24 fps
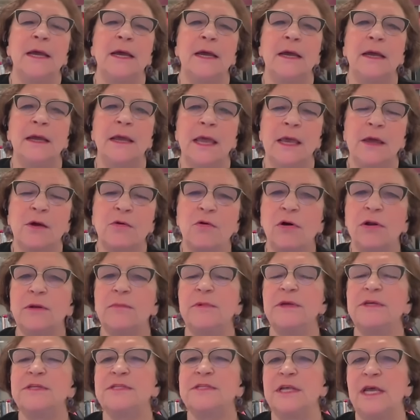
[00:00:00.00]

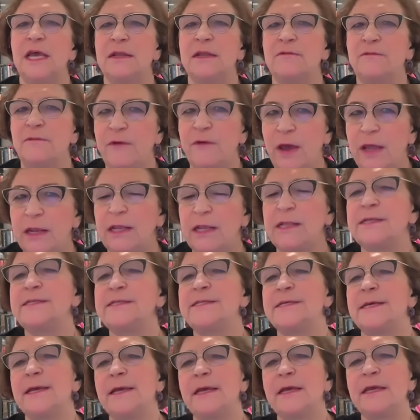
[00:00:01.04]
economist and
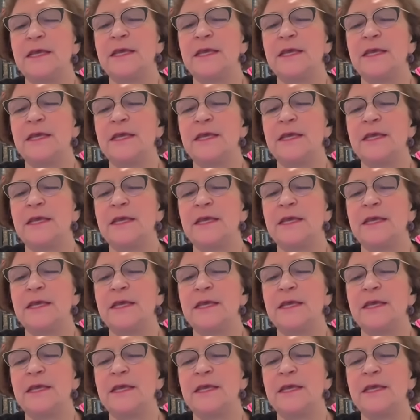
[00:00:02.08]
financier.